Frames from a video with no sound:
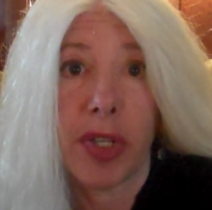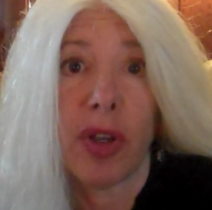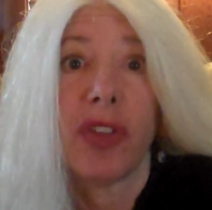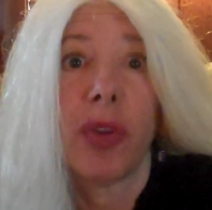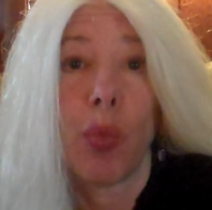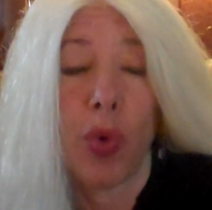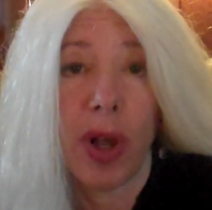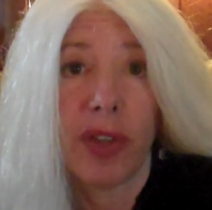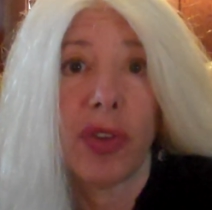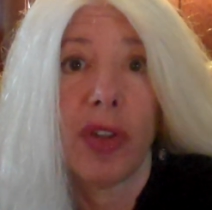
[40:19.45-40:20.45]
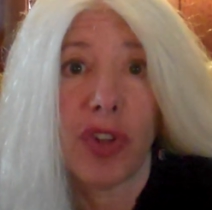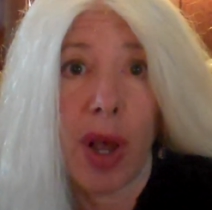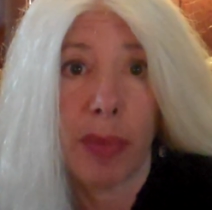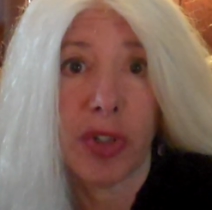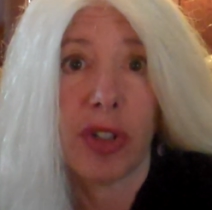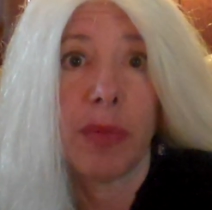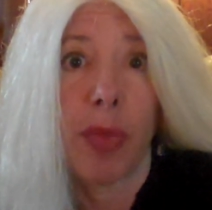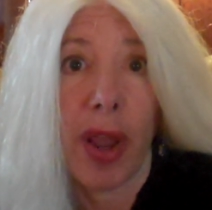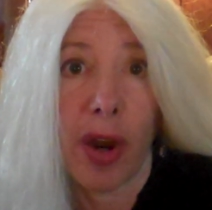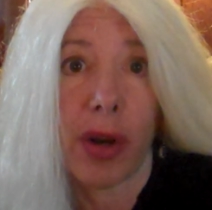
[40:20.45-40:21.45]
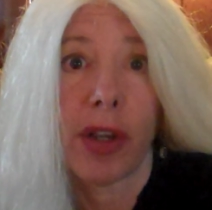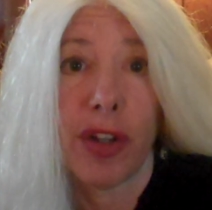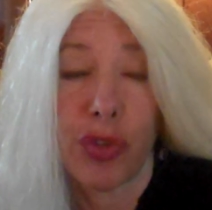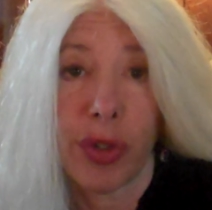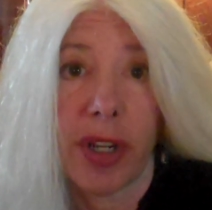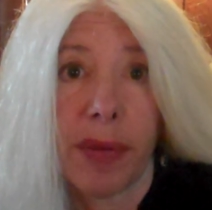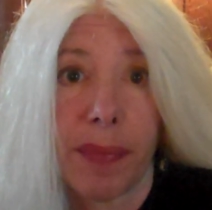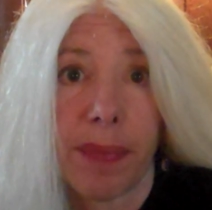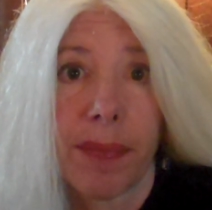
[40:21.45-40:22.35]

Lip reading: because it was adopted by our country.